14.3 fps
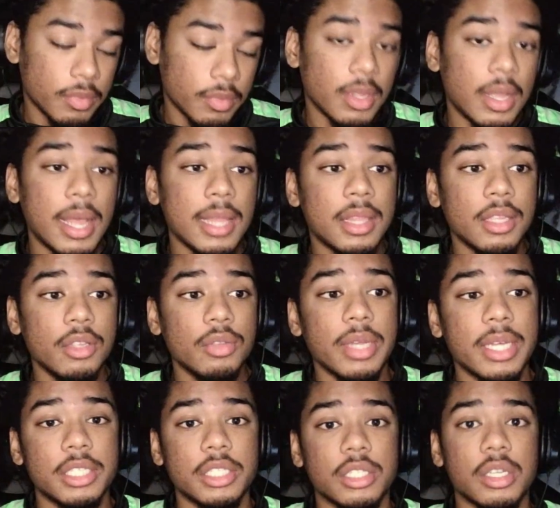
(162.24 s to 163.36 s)
I think you guys
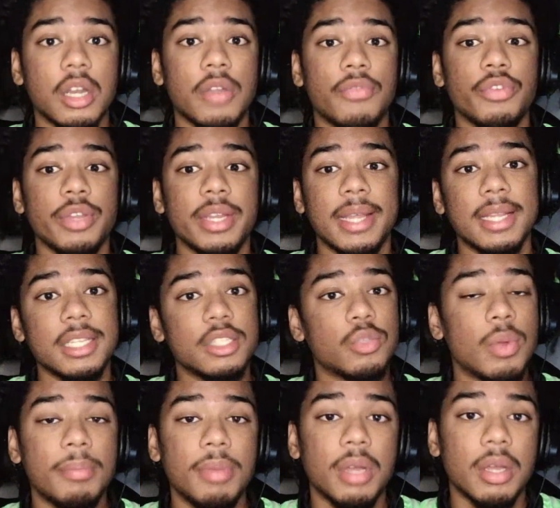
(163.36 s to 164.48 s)
should start off reading at least 1
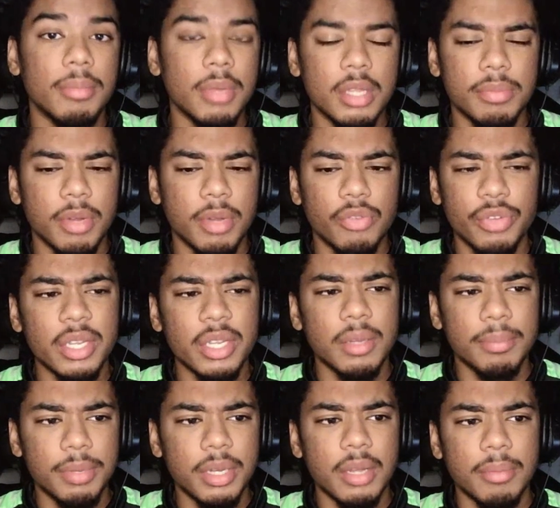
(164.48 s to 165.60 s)
book a month, bro. Reading a
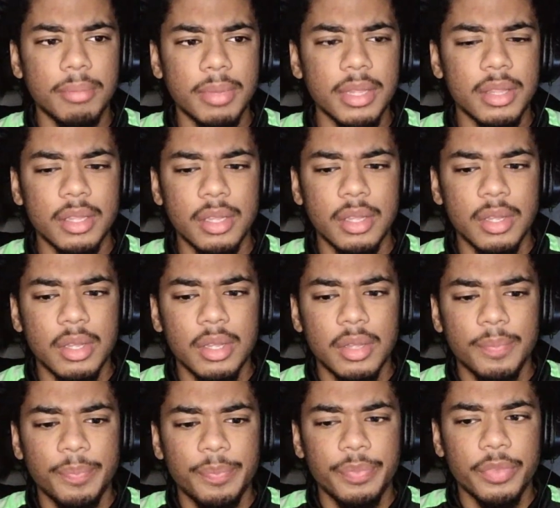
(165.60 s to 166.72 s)
book a month,
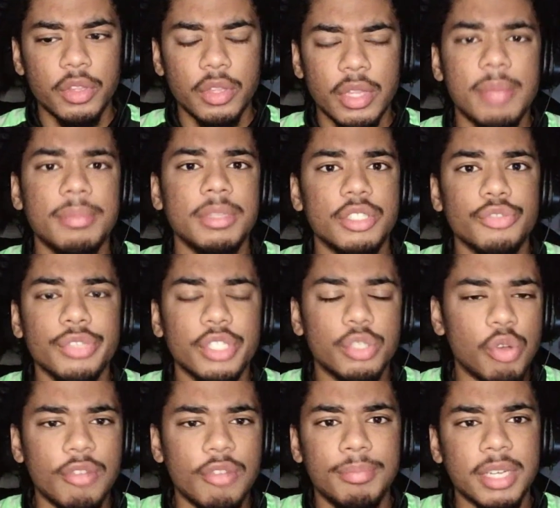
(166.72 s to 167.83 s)
that means you read
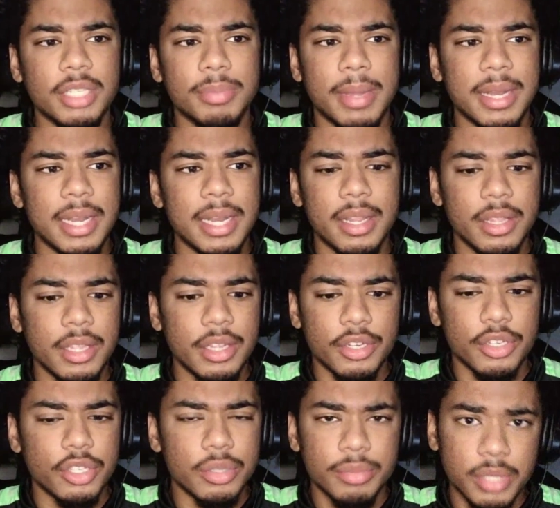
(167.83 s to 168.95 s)
12 books by the end of the year. You know
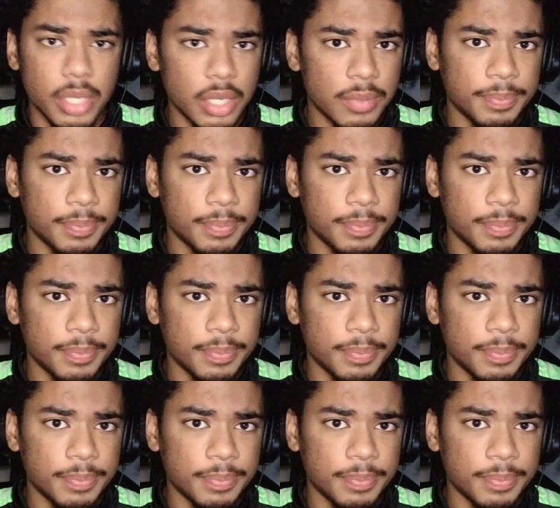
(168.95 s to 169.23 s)
what I'm saying?